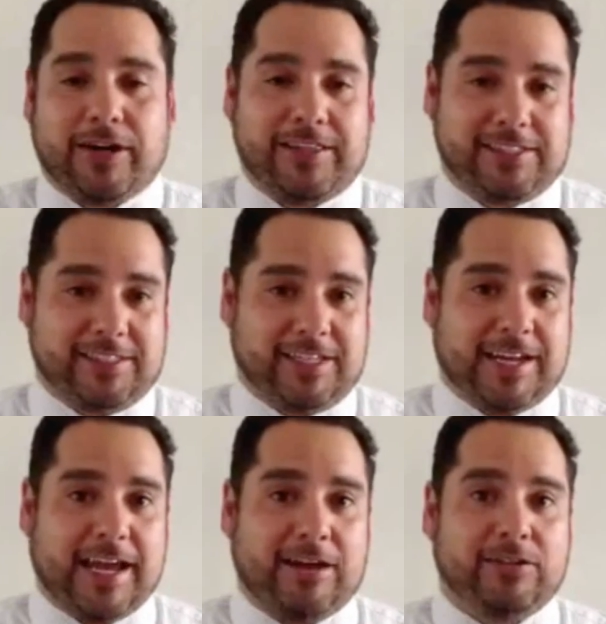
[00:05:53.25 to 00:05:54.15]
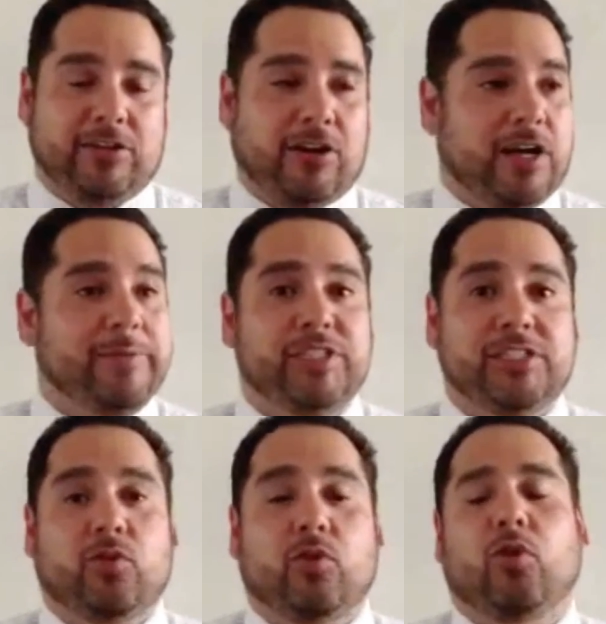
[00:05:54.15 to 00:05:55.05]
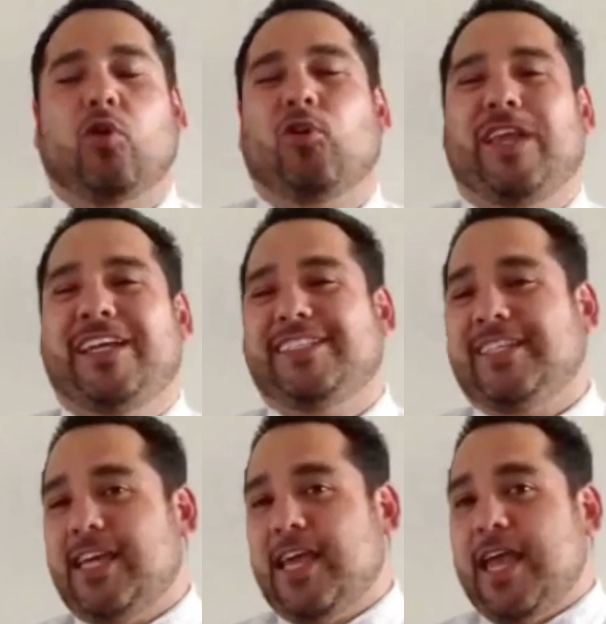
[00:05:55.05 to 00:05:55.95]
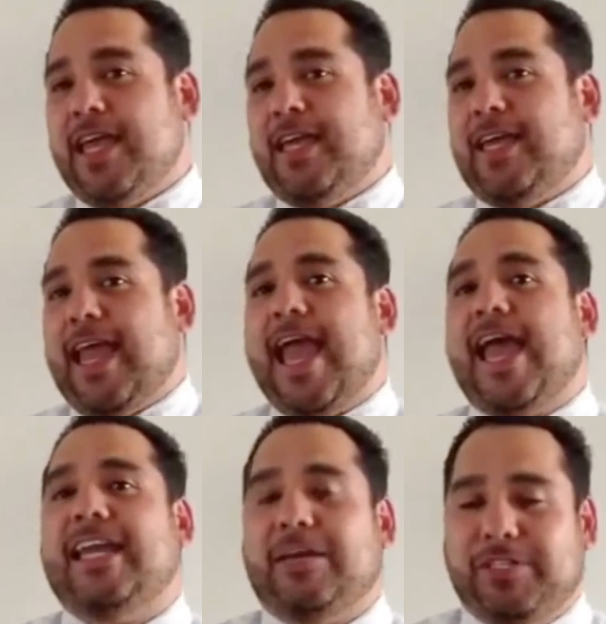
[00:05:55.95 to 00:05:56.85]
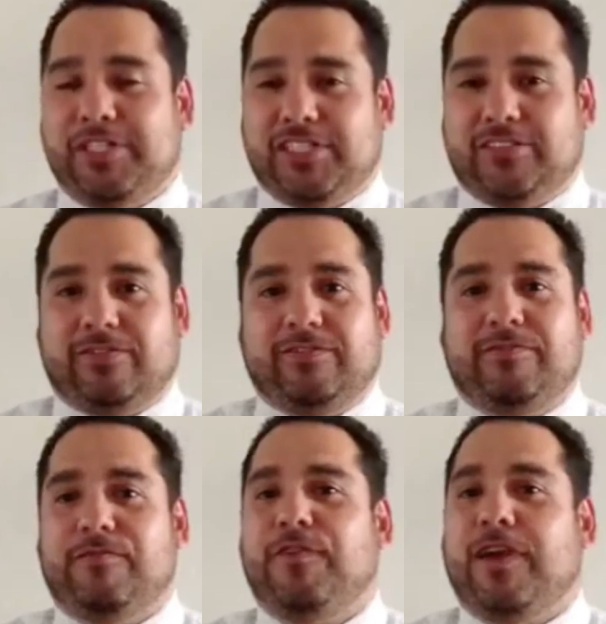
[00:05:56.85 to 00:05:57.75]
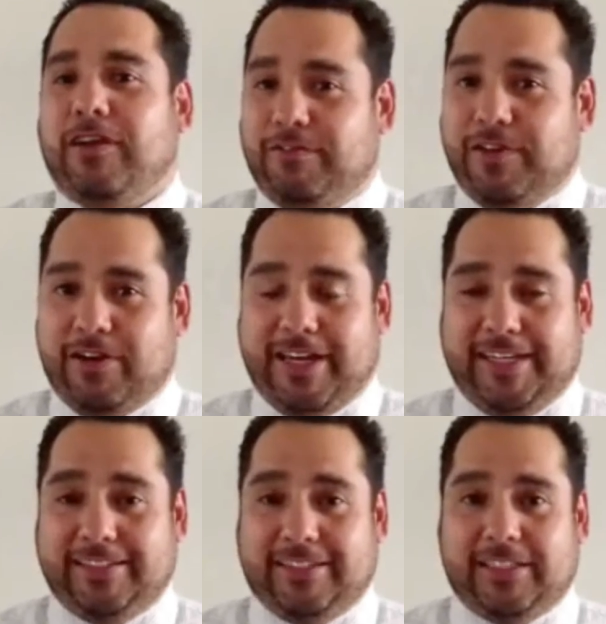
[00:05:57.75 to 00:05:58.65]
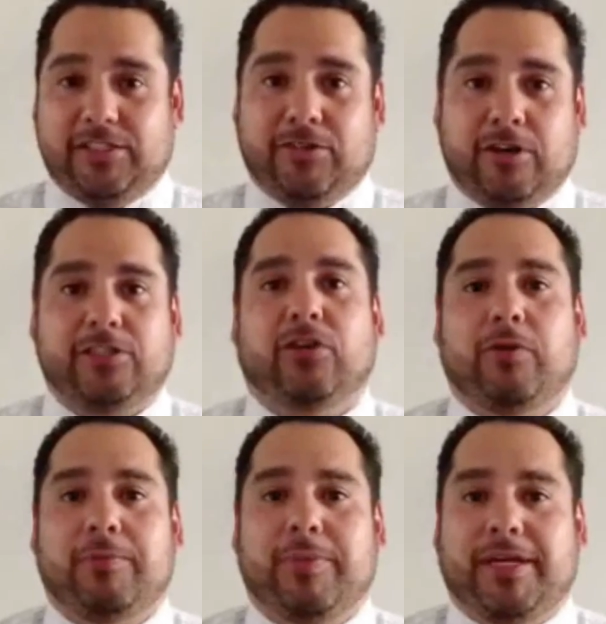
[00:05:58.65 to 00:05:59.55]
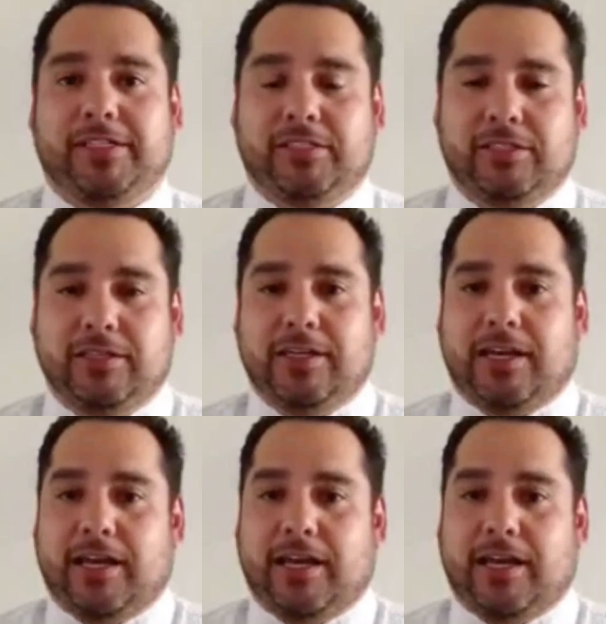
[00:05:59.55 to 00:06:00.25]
All right, this is going to house our images, or let us add images very easily to our web page.